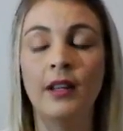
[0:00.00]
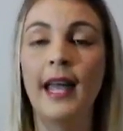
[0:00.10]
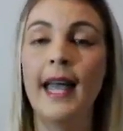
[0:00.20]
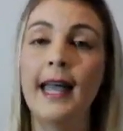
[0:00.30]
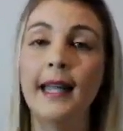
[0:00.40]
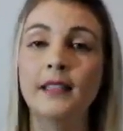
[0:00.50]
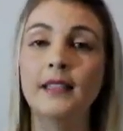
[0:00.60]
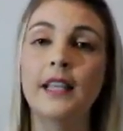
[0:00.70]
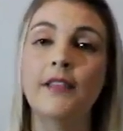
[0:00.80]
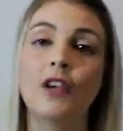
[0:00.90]
And
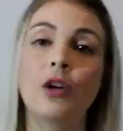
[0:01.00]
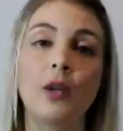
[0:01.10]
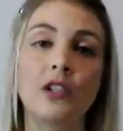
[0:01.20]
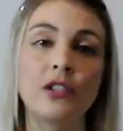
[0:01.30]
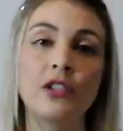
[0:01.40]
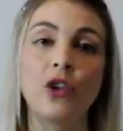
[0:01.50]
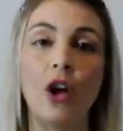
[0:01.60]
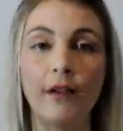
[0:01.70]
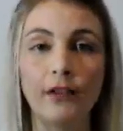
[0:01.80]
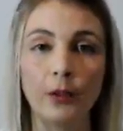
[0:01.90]
if you're watching this
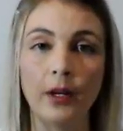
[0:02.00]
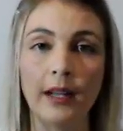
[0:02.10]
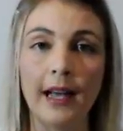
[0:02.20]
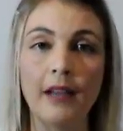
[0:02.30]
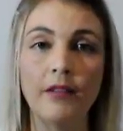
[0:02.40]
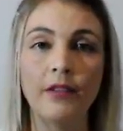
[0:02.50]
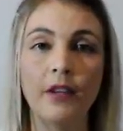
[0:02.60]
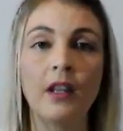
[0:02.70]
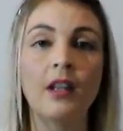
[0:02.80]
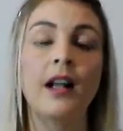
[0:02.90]
after we are live,
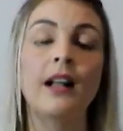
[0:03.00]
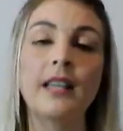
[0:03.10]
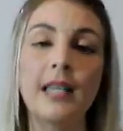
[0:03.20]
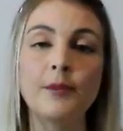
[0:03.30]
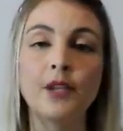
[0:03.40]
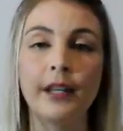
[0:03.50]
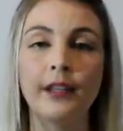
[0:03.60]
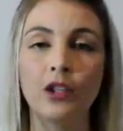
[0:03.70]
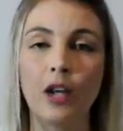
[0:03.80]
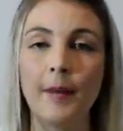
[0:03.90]
I'll keep checking
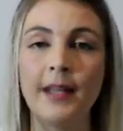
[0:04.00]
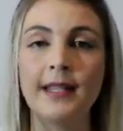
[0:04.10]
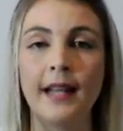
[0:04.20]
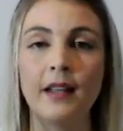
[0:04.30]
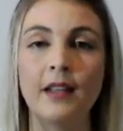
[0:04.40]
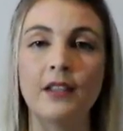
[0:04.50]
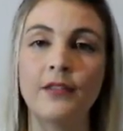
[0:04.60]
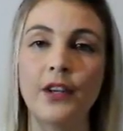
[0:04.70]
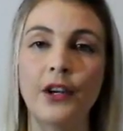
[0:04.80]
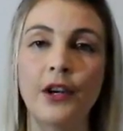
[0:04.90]
the comments under this
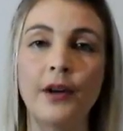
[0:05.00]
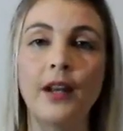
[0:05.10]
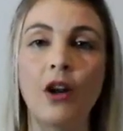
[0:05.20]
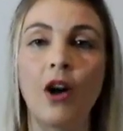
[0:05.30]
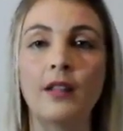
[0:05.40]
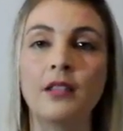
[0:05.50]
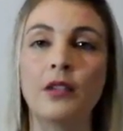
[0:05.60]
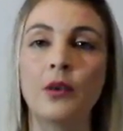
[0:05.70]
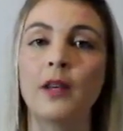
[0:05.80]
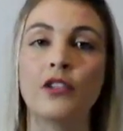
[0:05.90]
video and answer
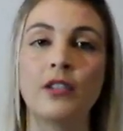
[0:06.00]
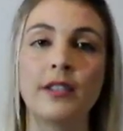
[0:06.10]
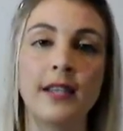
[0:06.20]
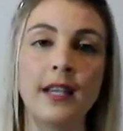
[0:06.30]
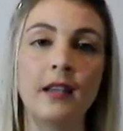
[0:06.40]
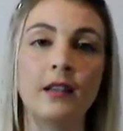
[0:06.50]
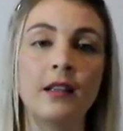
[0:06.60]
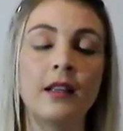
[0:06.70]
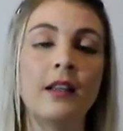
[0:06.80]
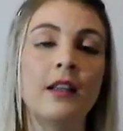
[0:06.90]
the questions there.
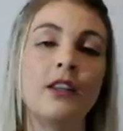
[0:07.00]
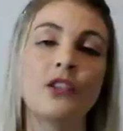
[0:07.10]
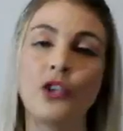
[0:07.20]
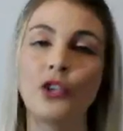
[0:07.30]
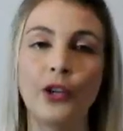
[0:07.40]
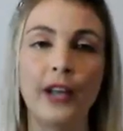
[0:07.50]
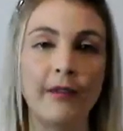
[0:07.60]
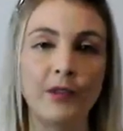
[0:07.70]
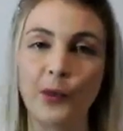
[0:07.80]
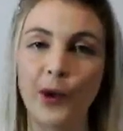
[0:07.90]
So you don't
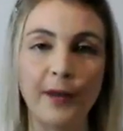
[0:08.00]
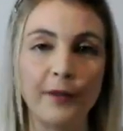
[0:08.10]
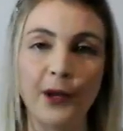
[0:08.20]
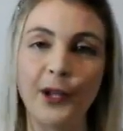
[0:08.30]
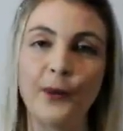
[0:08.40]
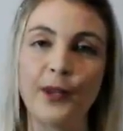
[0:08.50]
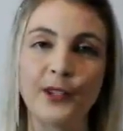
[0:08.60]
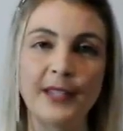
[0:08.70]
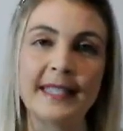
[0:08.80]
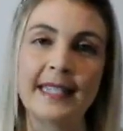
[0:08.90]
have to worry if you're only
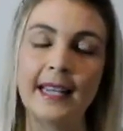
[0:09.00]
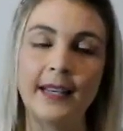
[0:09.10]
watching this later.